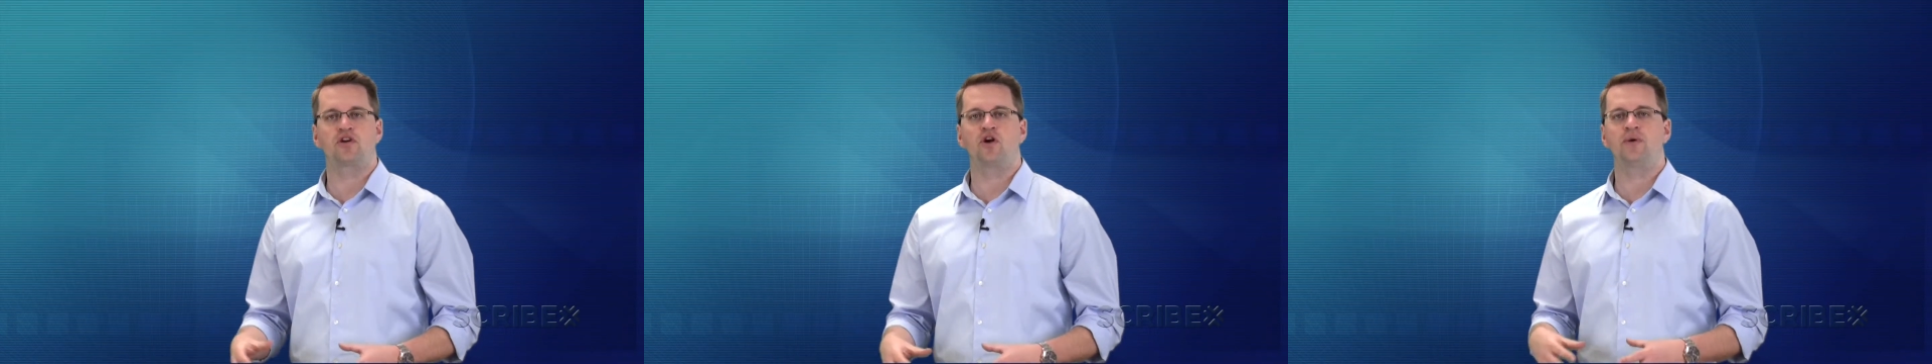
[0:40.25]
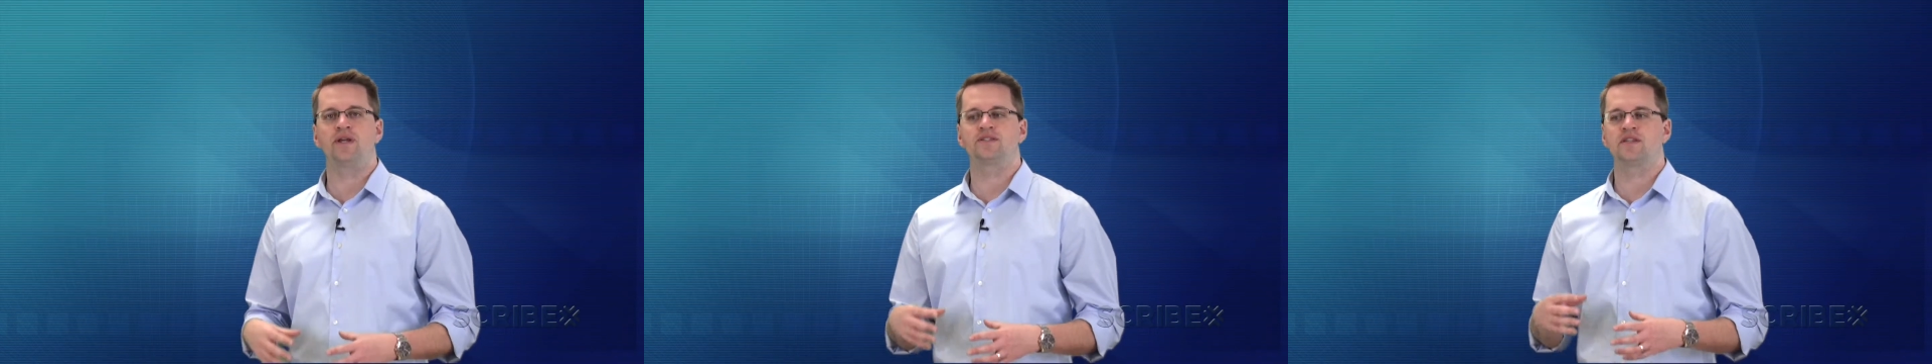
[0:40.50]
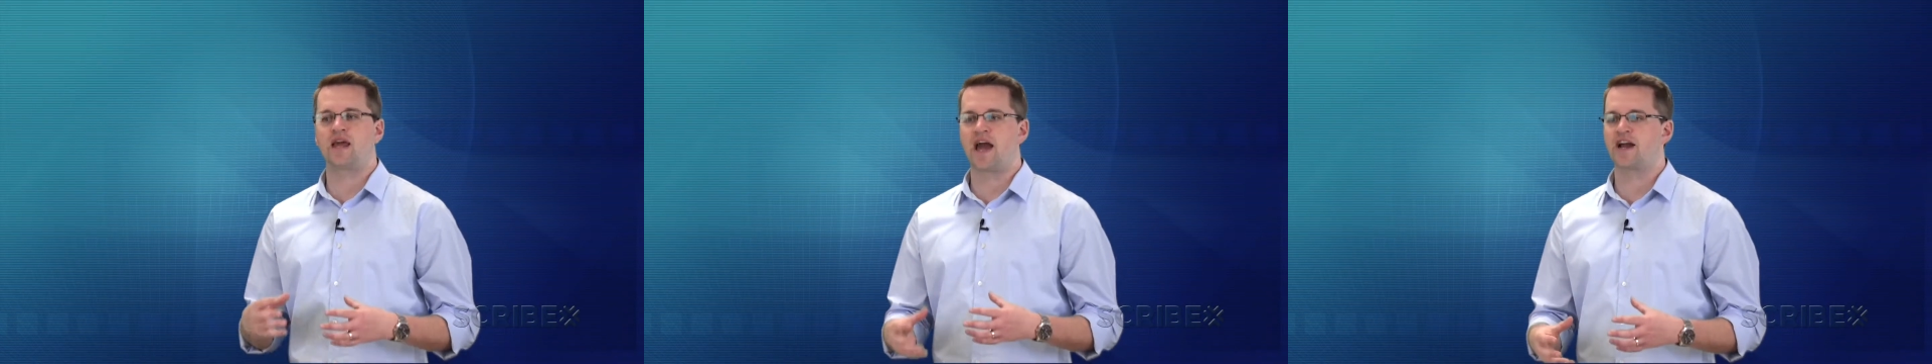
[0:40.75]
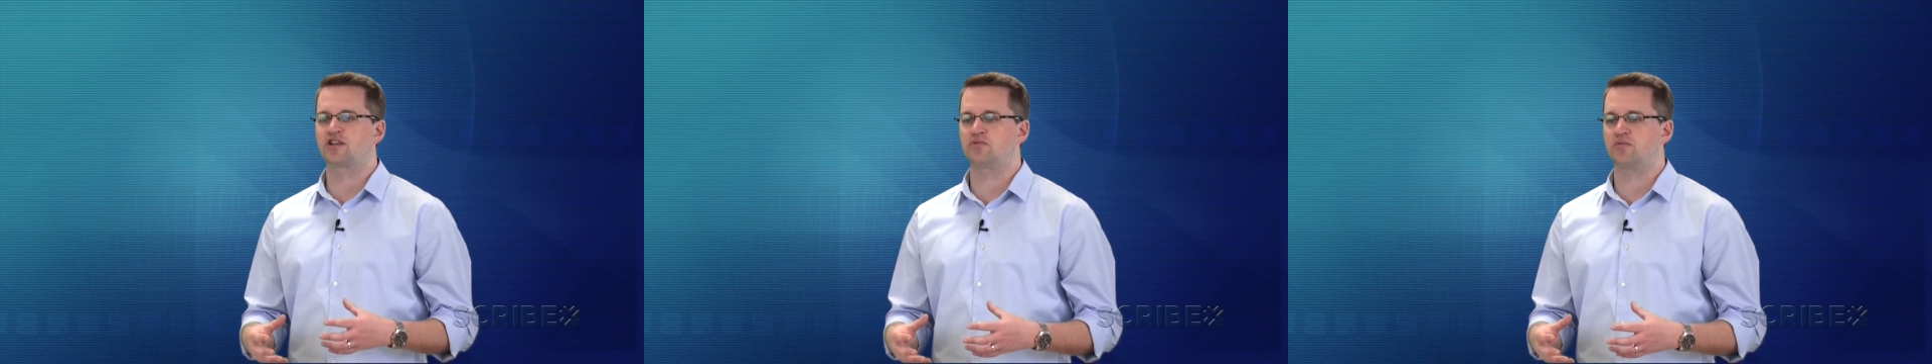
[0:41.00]
go into the
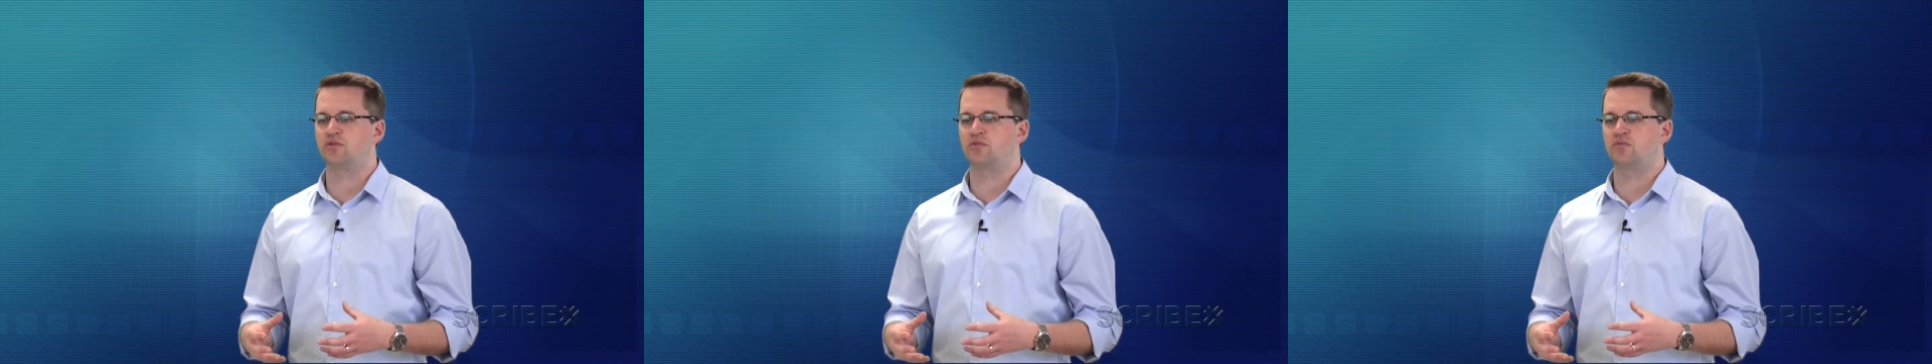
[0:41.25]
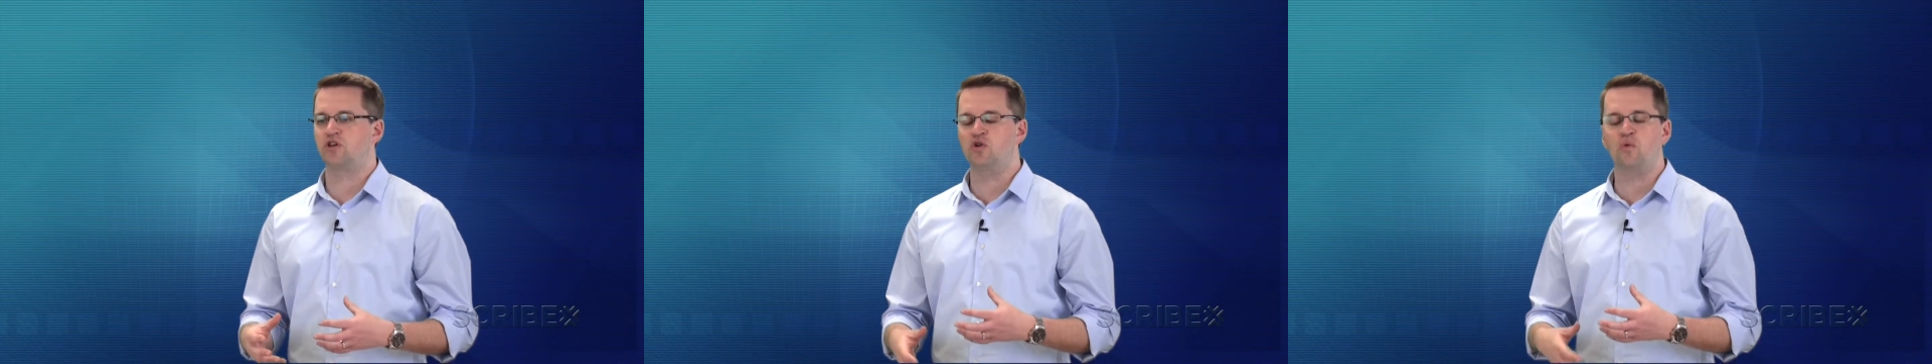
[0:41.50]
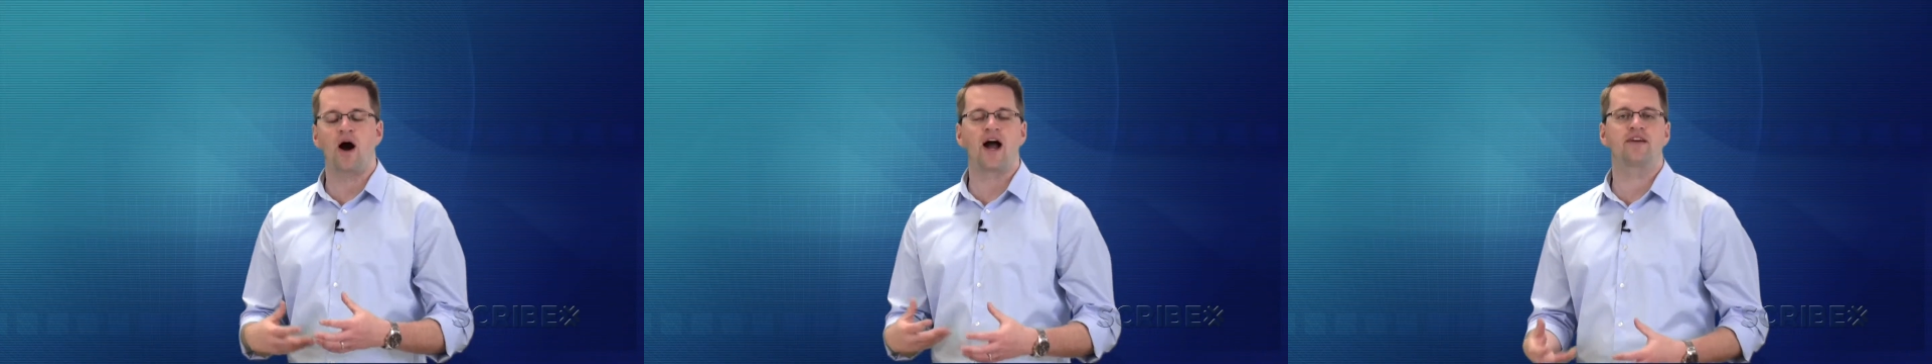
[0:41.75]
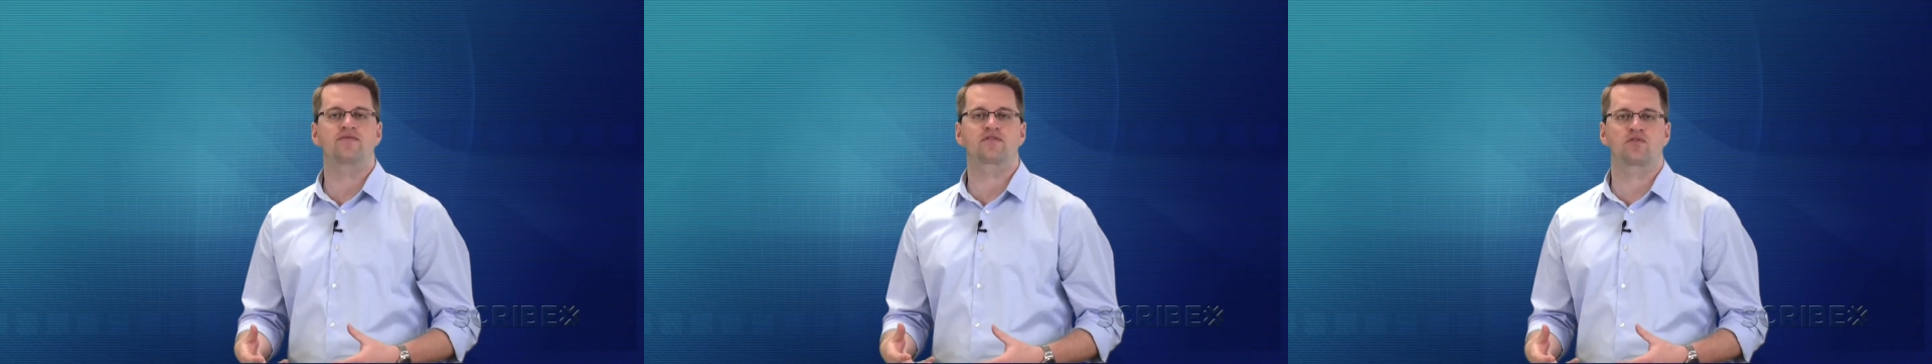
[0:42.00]
actual
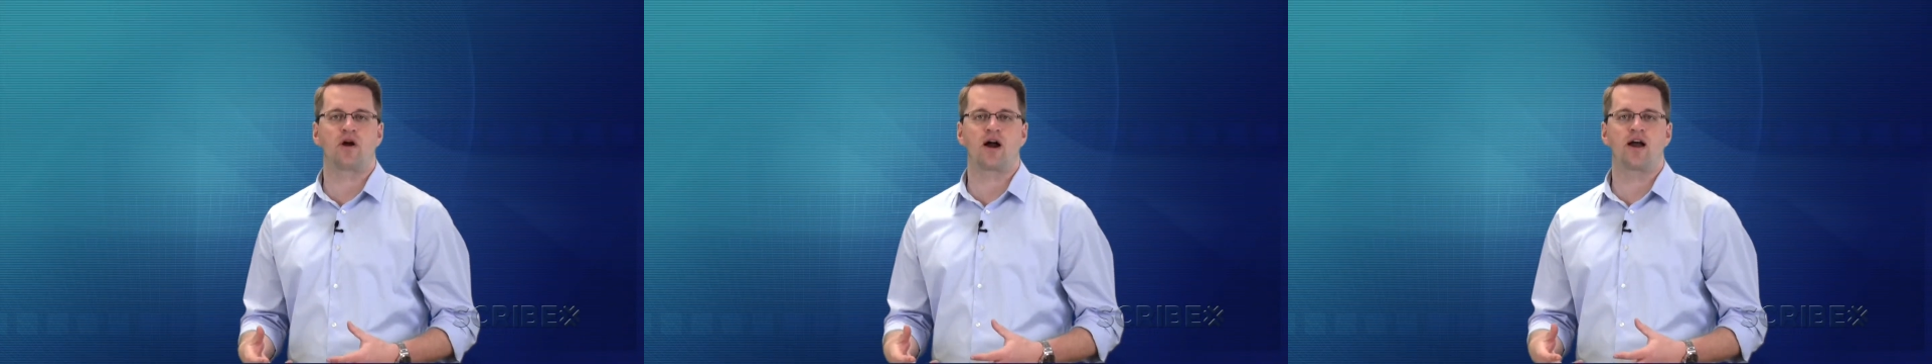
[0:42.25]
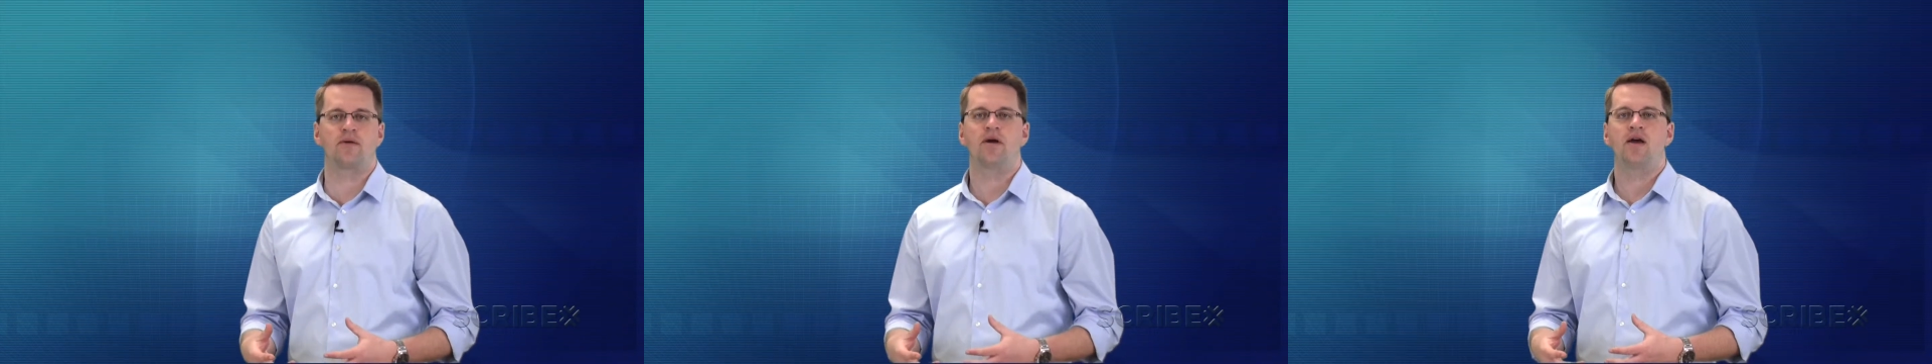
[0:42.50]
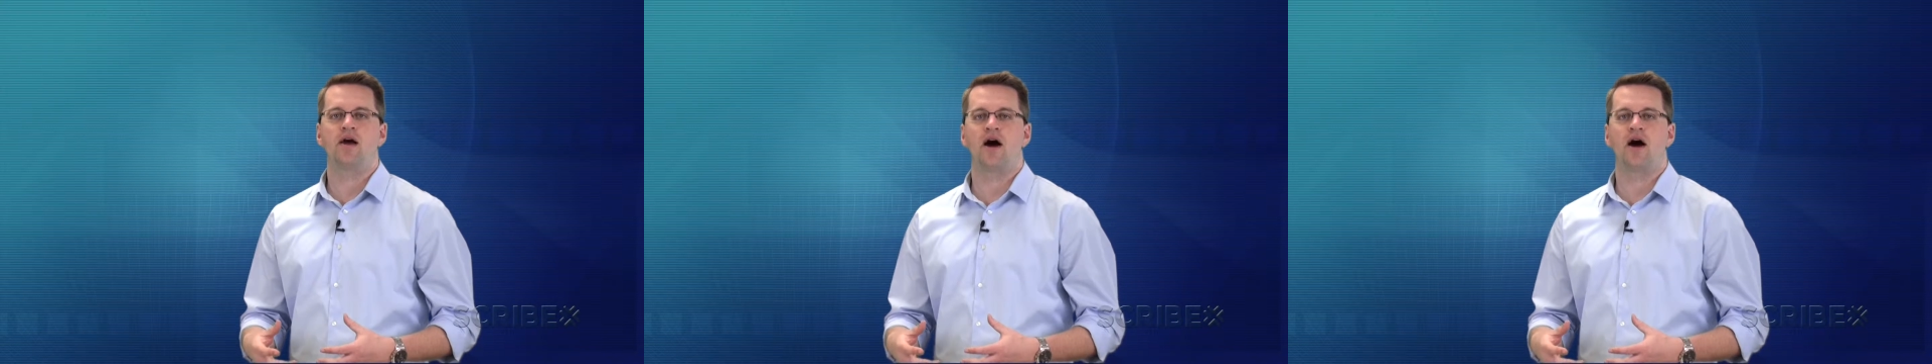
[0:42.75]
UI of Scribe,